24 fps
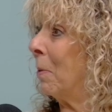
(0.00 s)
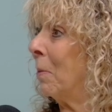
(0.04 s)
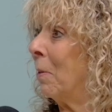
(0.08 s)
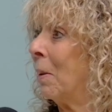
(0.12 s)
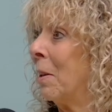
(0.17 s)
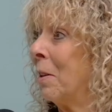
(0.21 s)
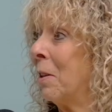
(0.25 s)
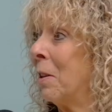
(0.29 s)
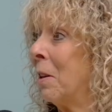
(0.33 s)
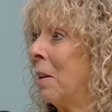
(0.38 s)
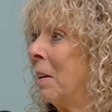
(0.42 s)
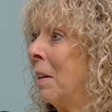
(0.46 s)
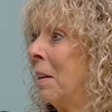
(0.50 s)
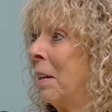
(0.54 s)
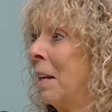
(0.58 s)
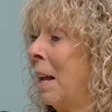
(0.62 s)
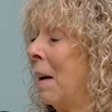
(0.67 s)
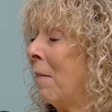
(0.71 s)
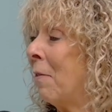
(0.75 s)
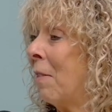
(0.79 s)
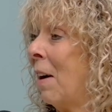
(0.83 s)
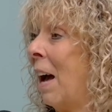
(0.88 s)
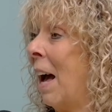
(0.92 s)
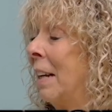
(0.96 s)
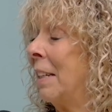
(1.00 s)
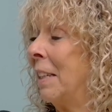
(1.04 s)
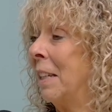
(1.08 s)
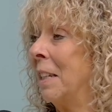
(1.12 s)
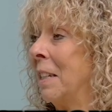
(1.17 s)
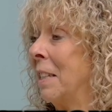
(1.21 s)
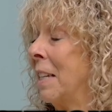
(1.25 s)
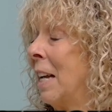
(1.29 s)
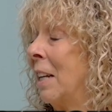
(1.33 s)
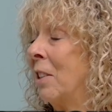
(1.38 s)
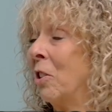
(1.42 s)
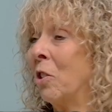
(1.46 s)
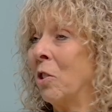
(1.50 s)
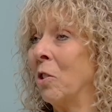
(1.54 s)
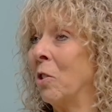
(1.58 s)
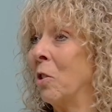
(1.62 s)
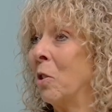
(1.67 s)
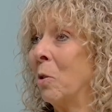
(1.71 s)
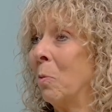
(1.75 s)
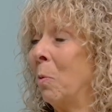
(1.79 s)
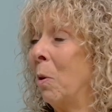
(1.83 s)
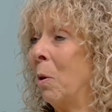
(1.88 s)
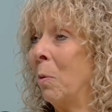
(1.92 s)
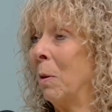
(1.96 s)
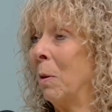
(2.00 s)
but never any intentions to work with